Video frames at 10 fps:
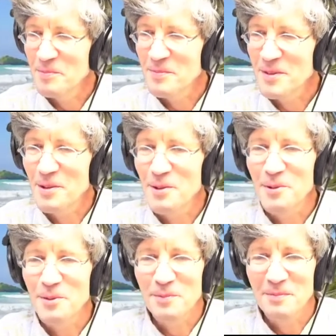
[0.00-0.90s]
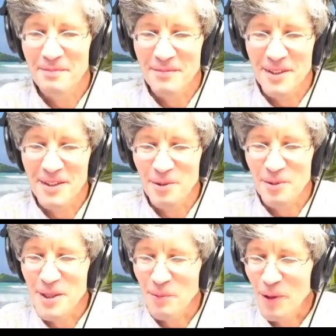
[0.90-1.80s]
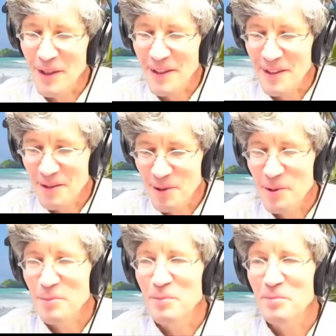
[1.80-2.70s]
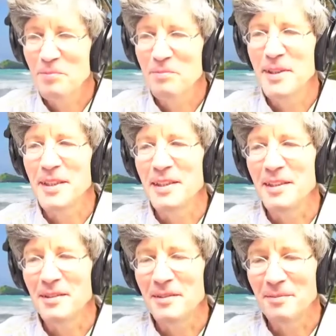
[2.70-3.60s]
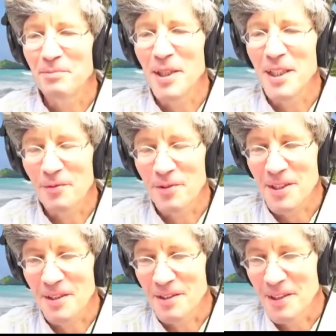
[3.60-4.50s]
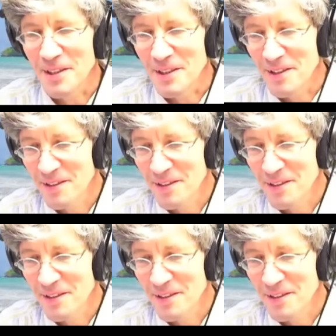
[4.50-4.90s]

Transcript: So there's no reason why it couldn't be better facilitated.